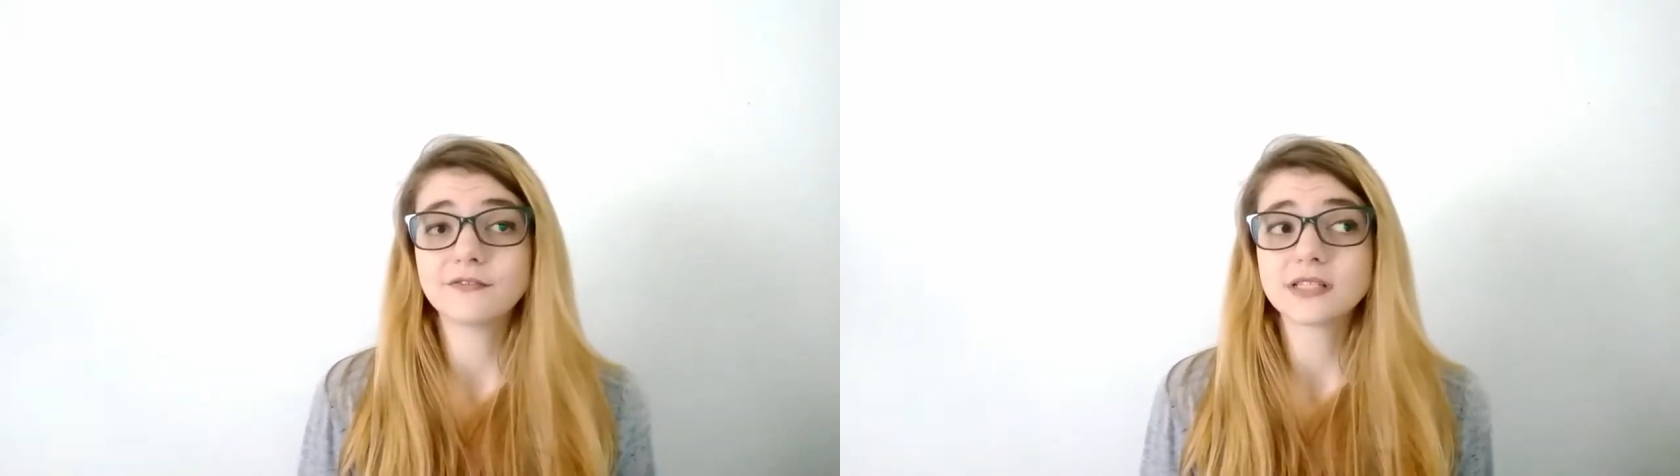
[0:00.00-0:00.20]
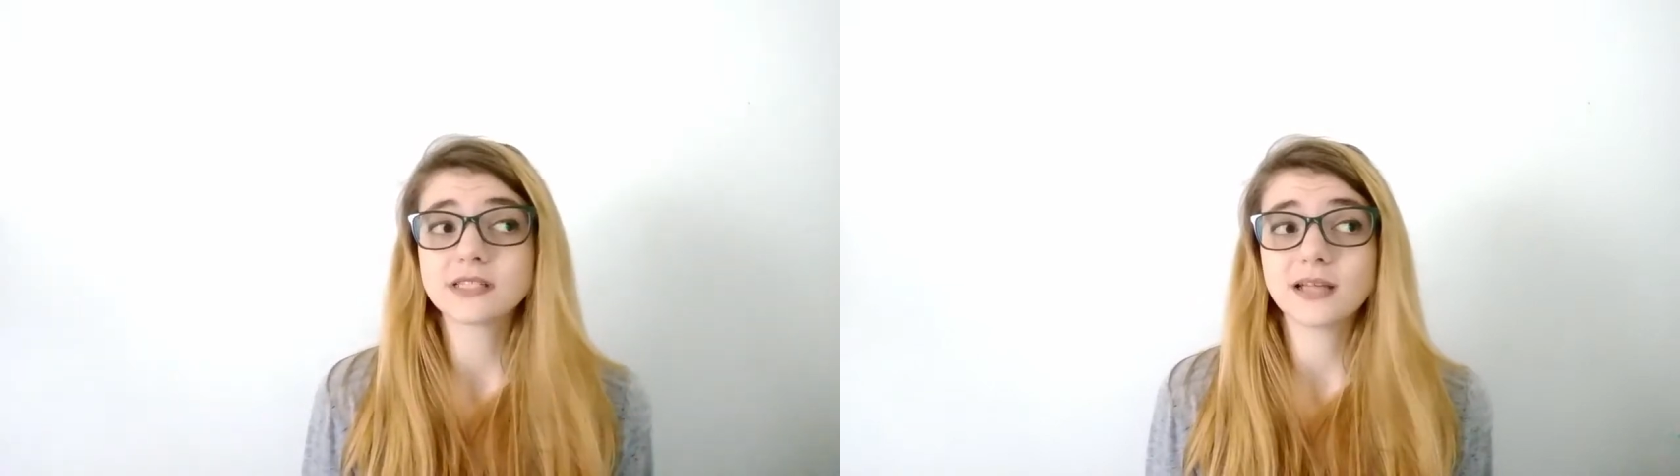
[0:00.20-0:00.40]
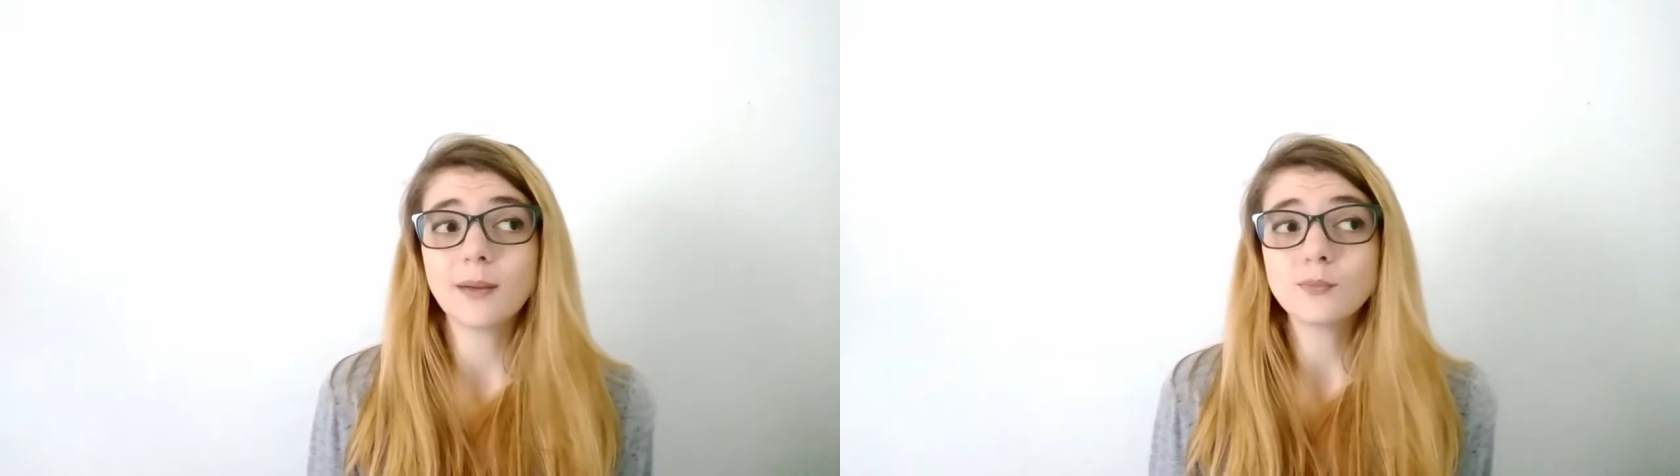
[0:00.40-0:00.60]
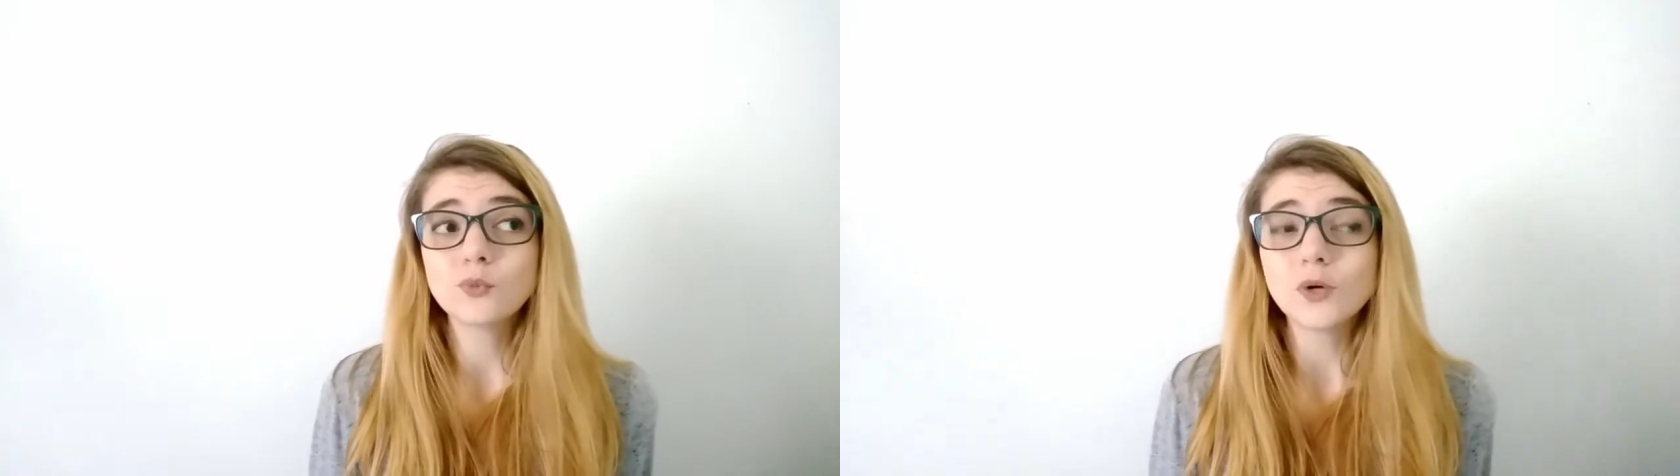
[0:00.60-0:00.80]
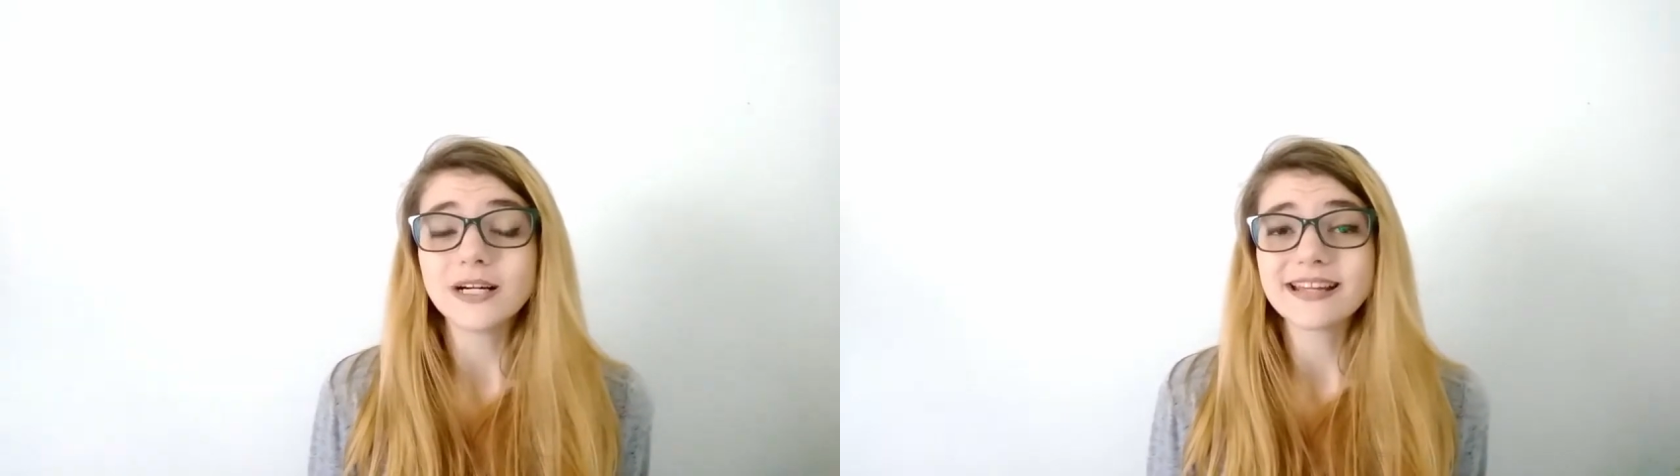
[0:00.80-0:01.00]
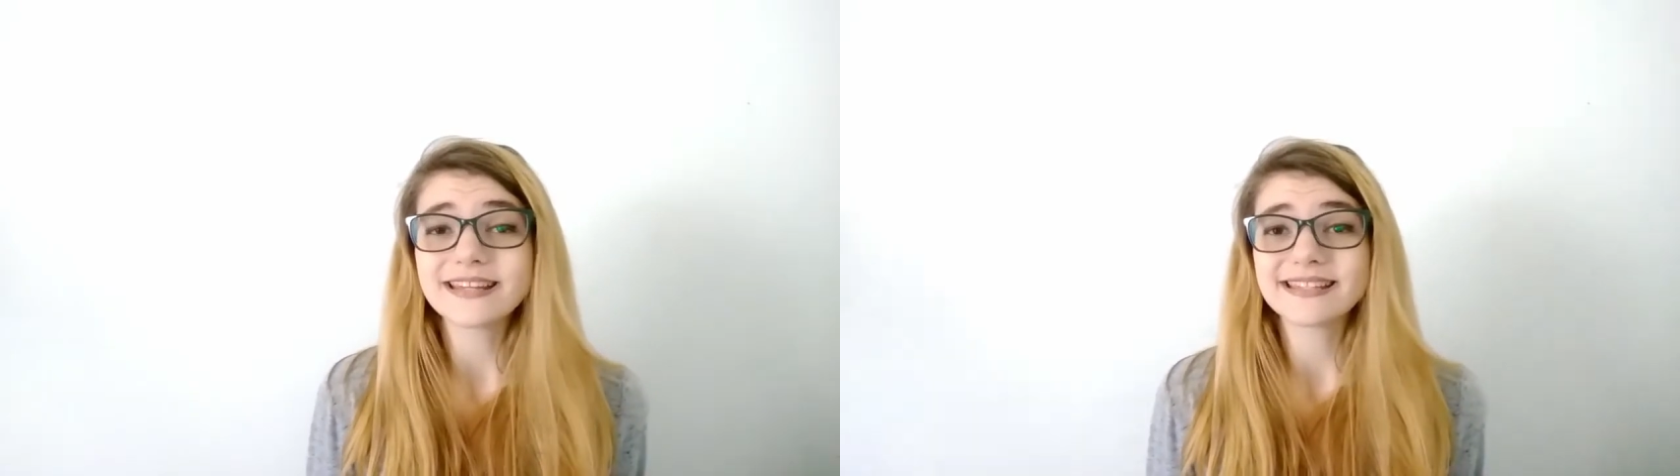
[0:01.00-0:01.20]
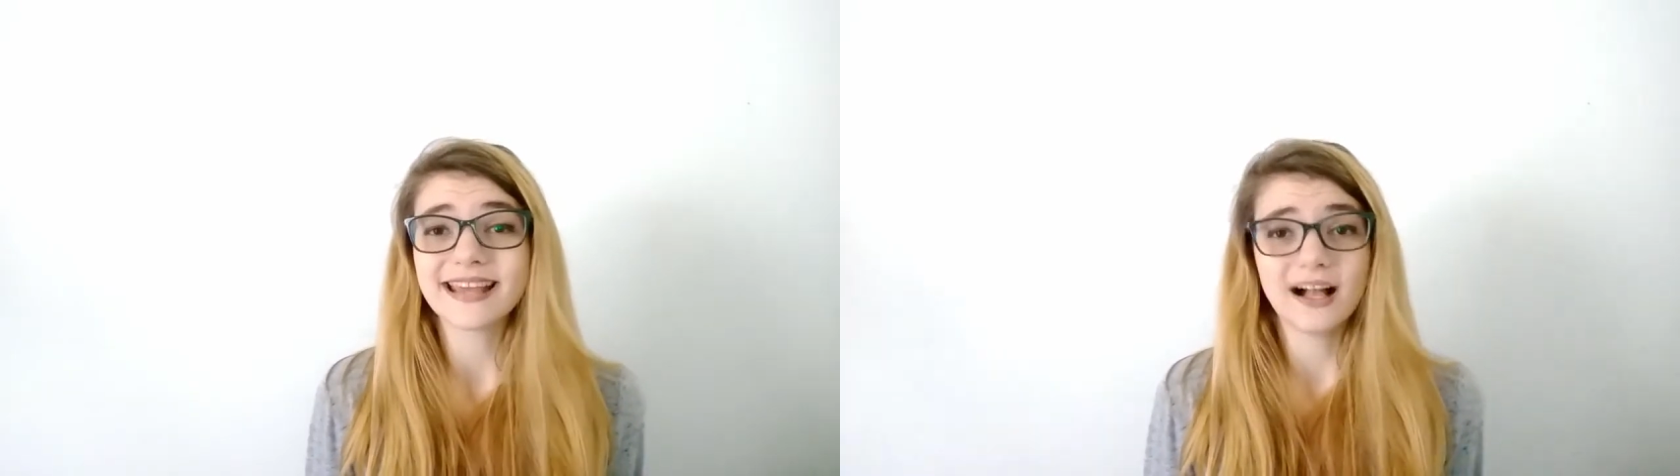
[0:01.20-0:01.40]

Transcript: a somewhat